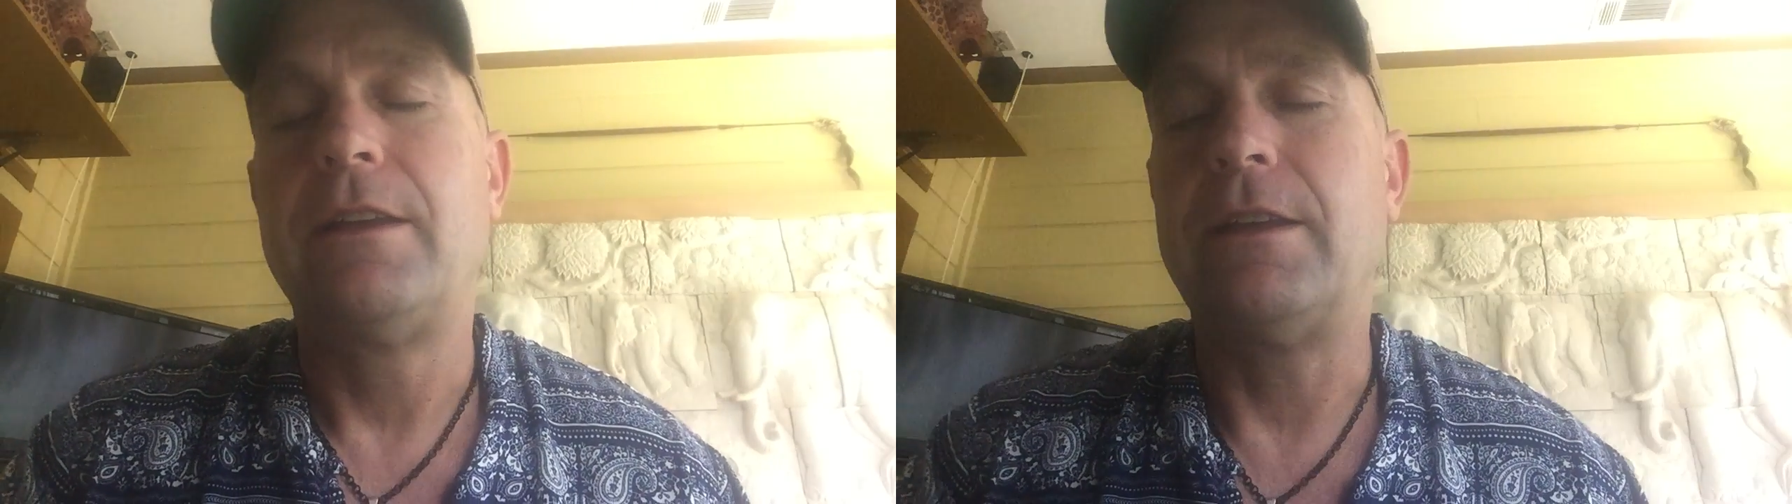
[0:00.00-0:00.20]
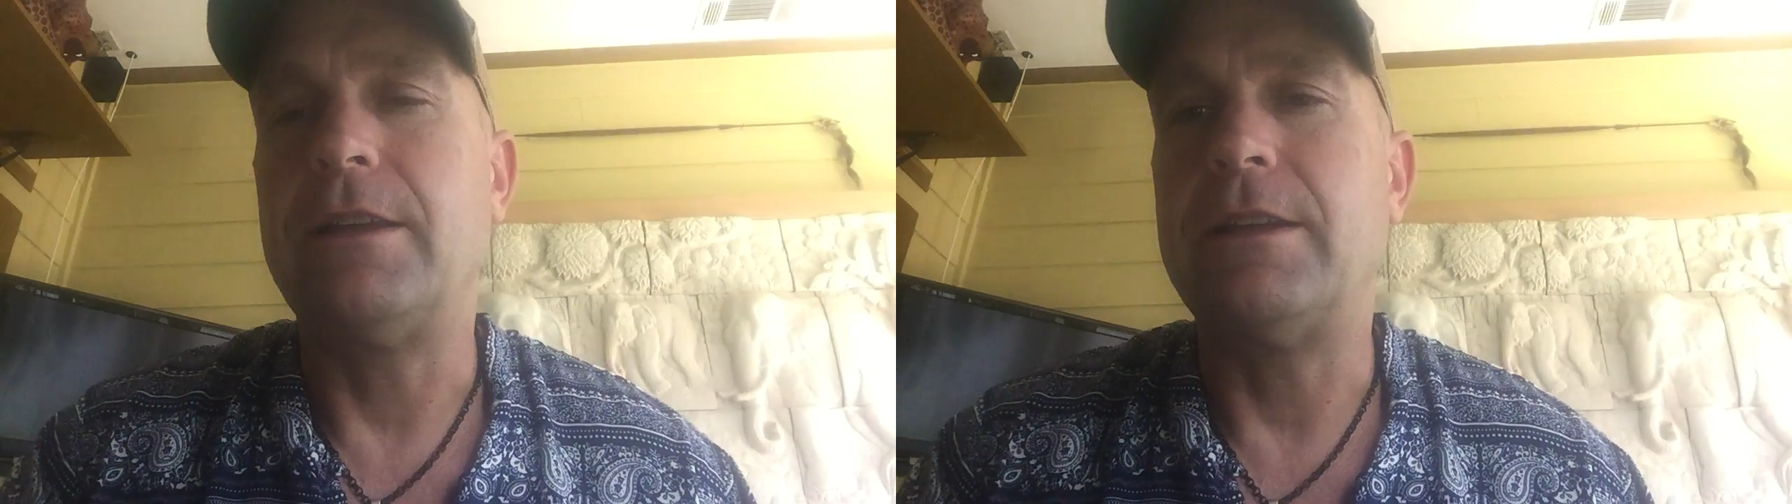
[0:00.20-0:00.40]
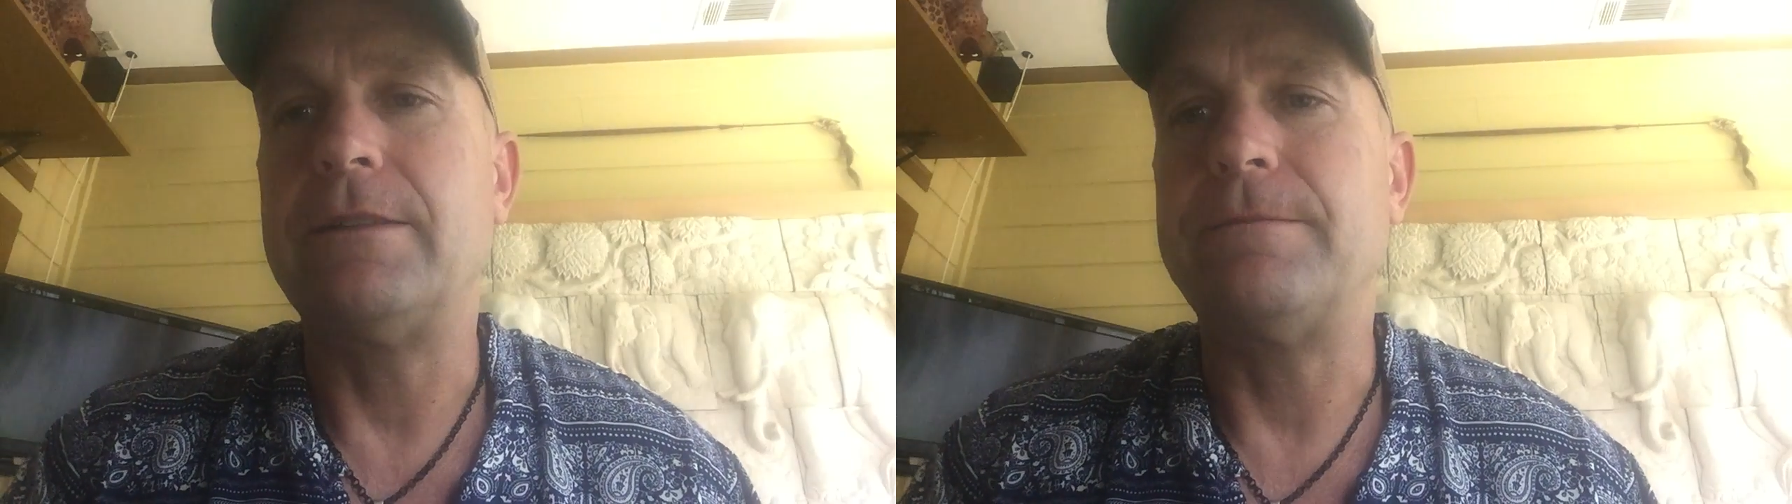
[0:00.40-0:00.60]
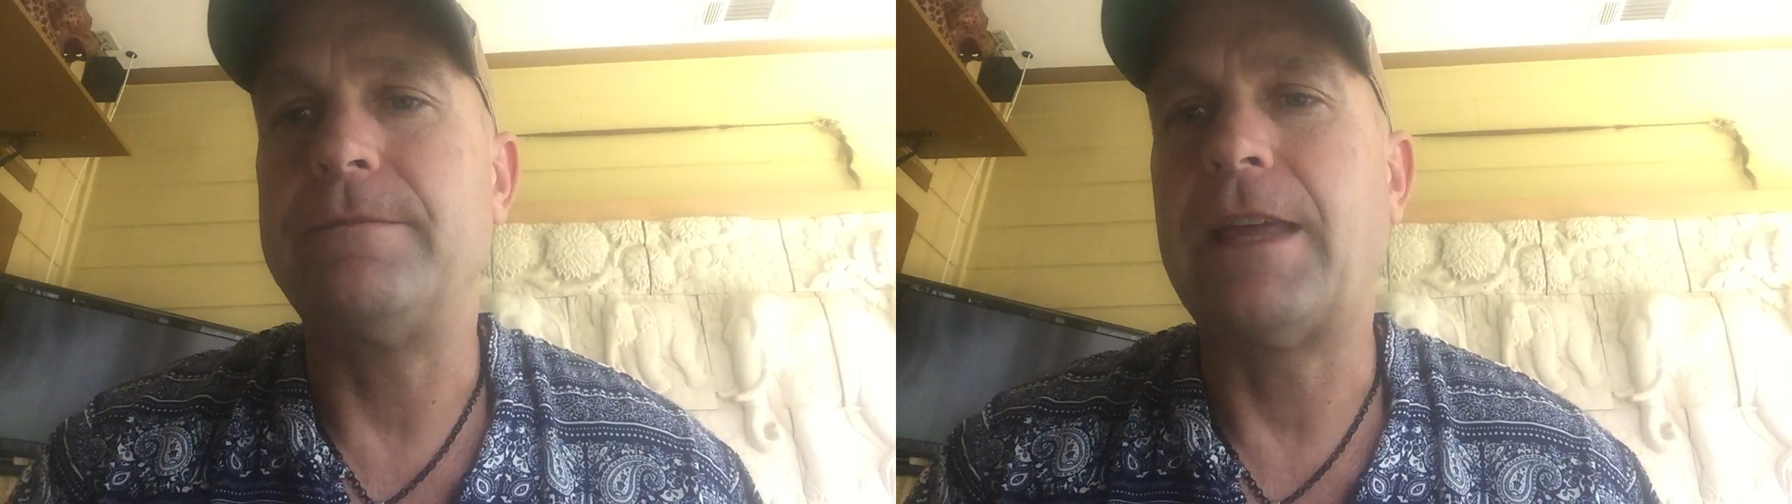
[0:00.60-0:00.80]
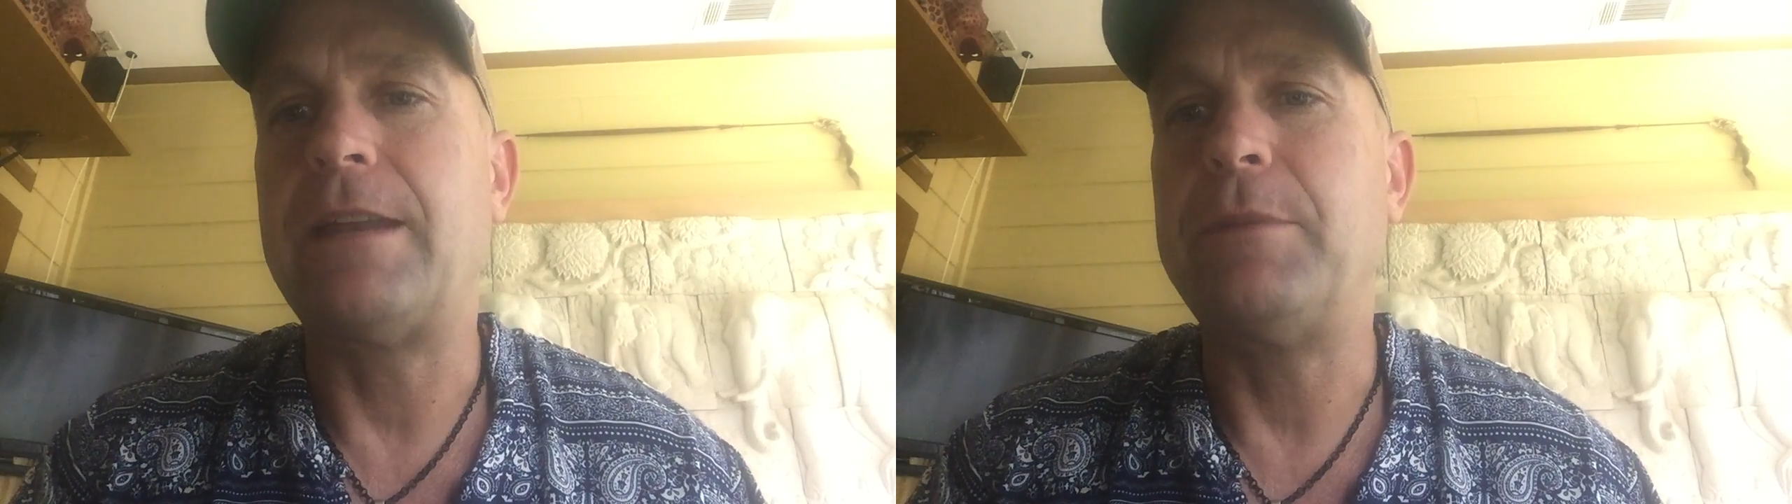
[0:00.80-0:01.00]

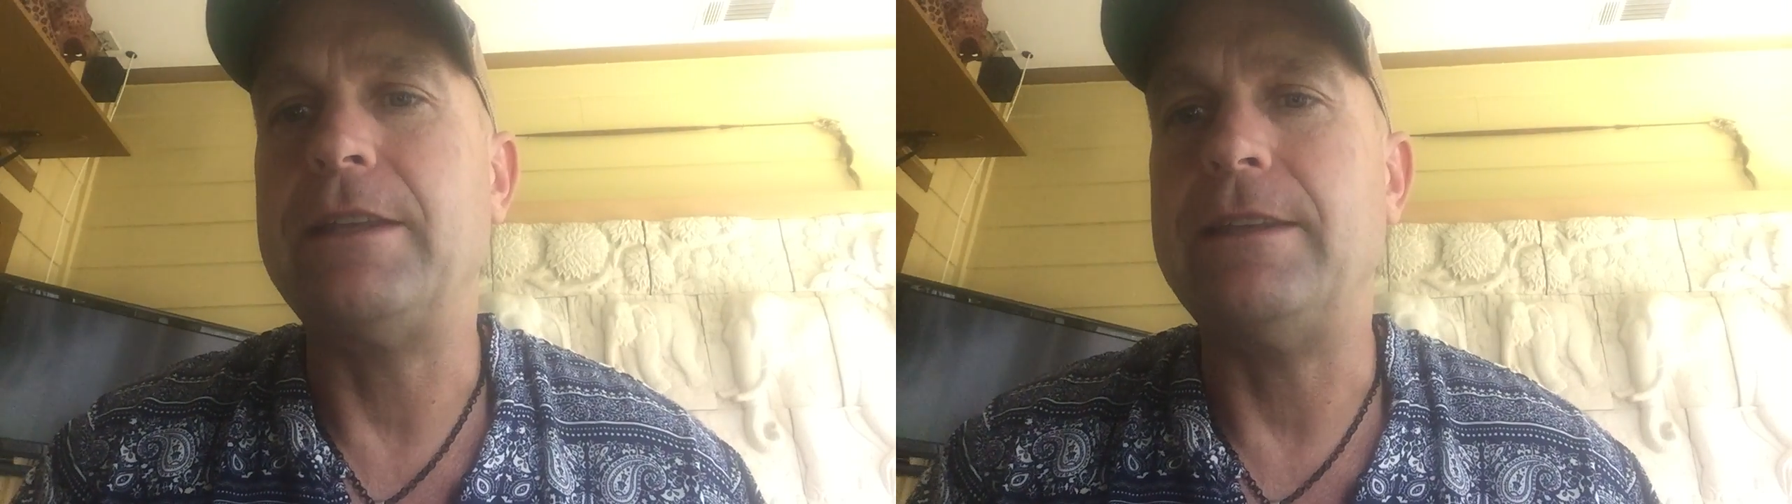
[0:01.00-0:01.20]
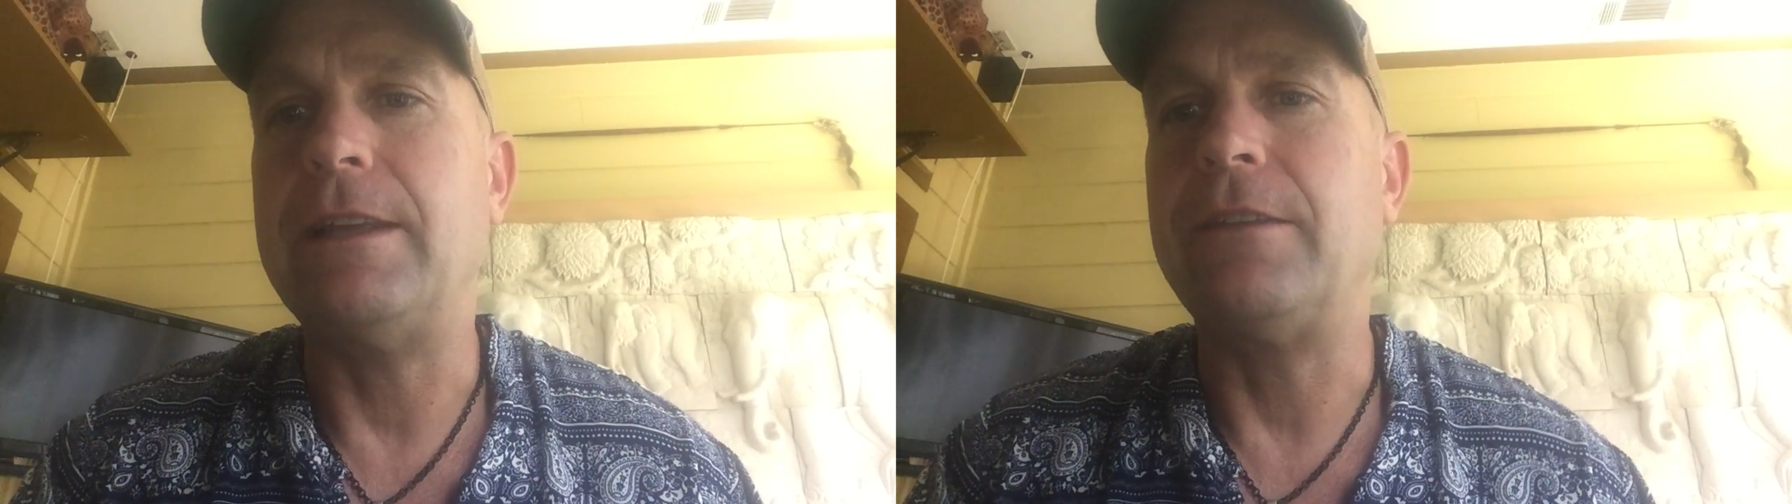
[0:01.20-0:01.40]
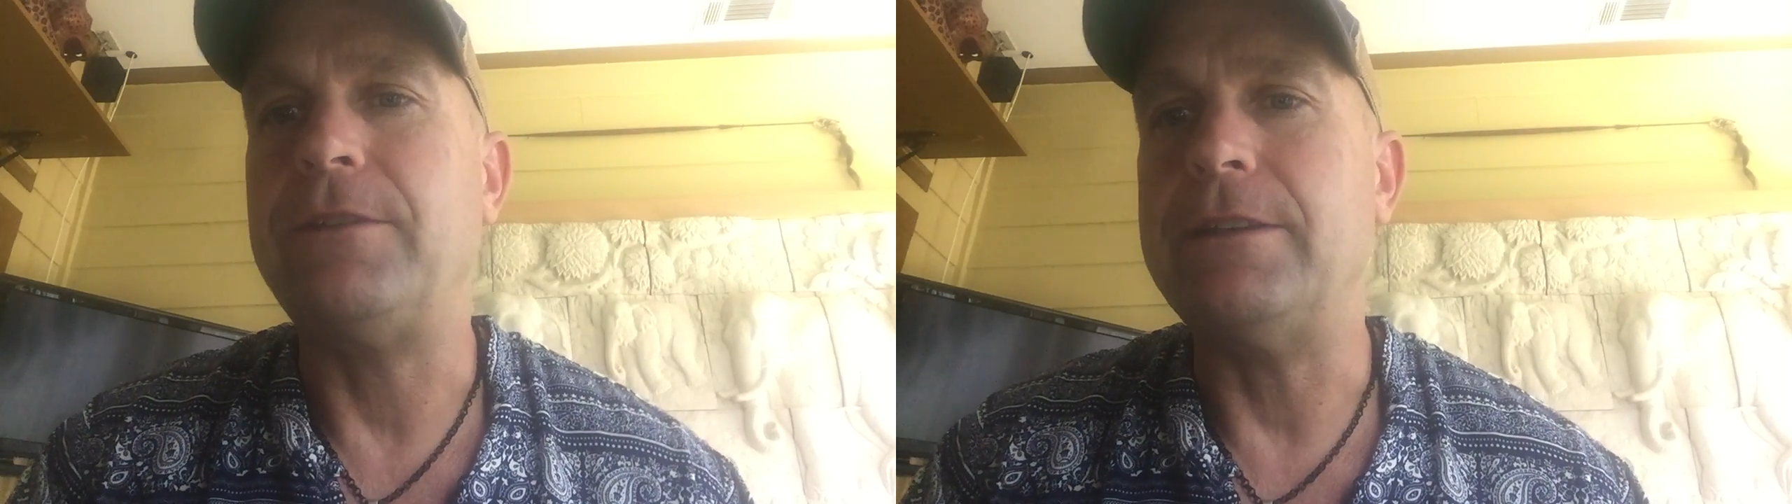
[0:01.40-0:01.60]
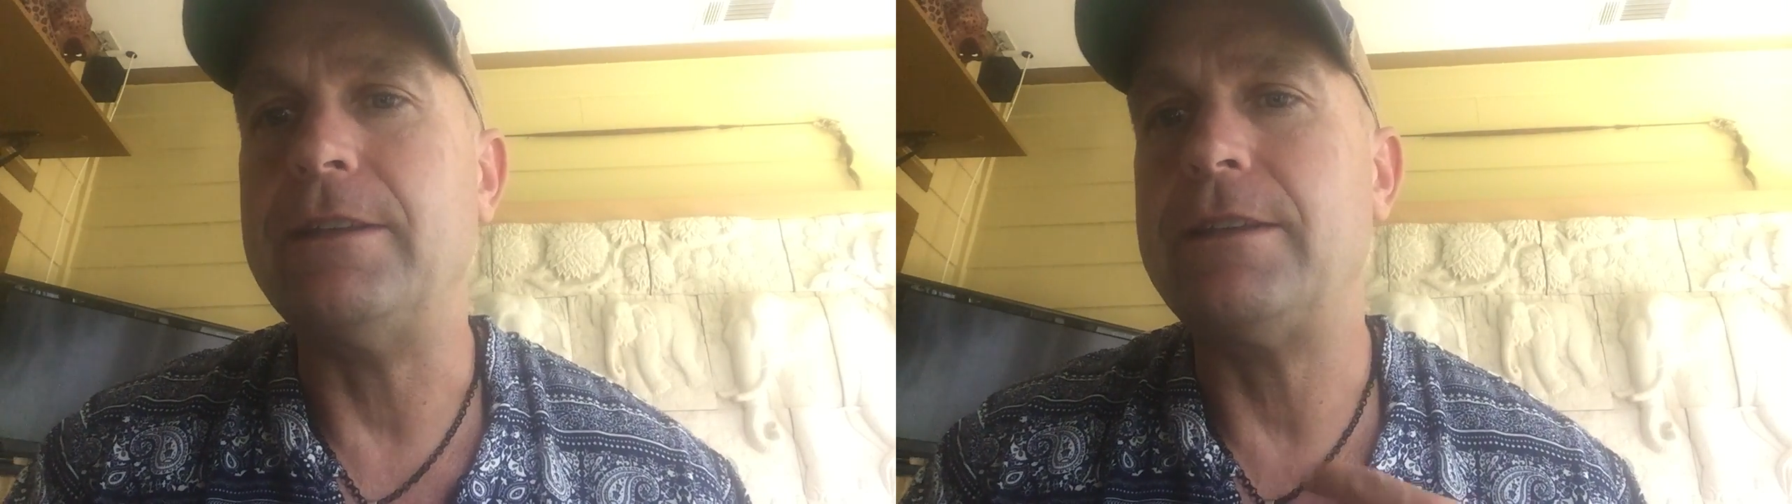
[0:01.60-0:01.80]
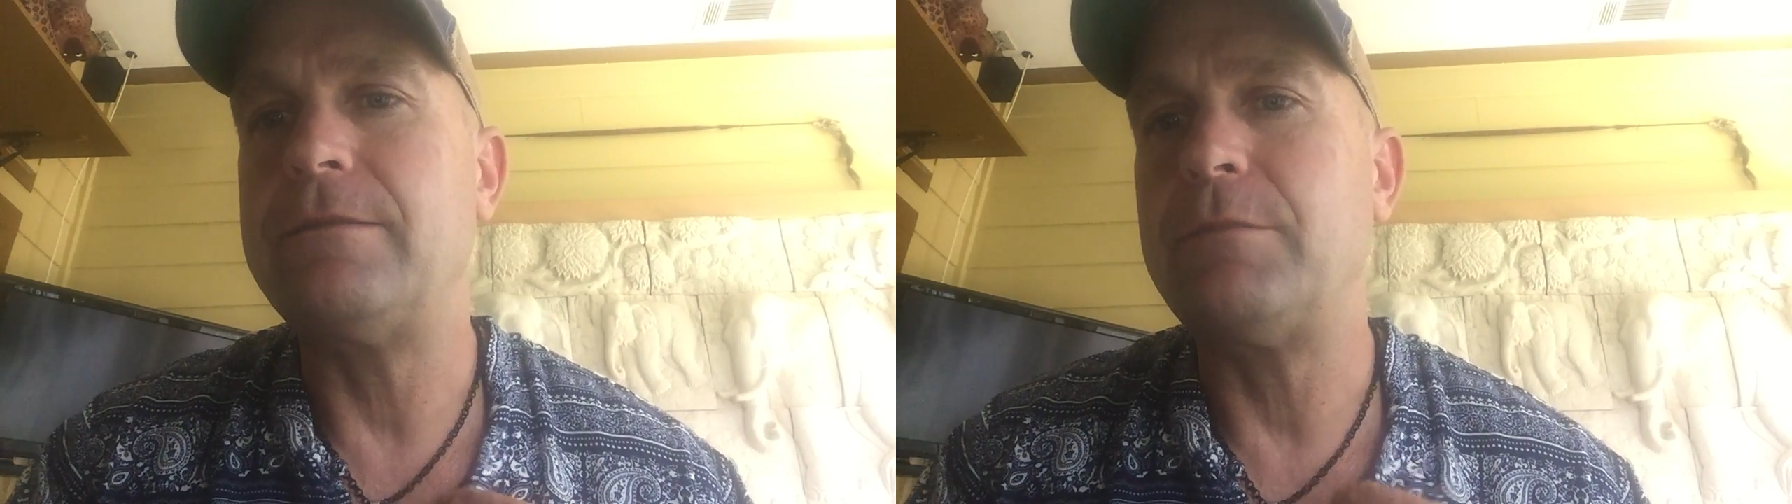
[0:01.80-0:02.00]
Not a big deal if you
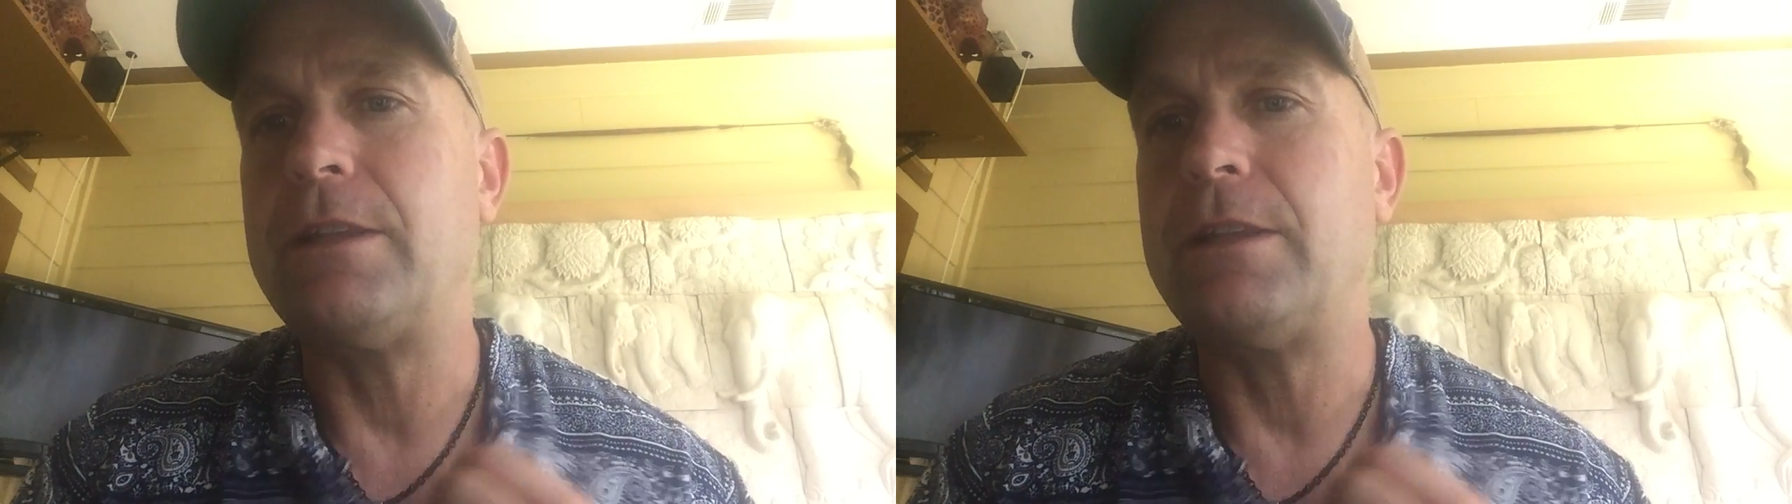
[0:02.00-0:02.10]
didn't,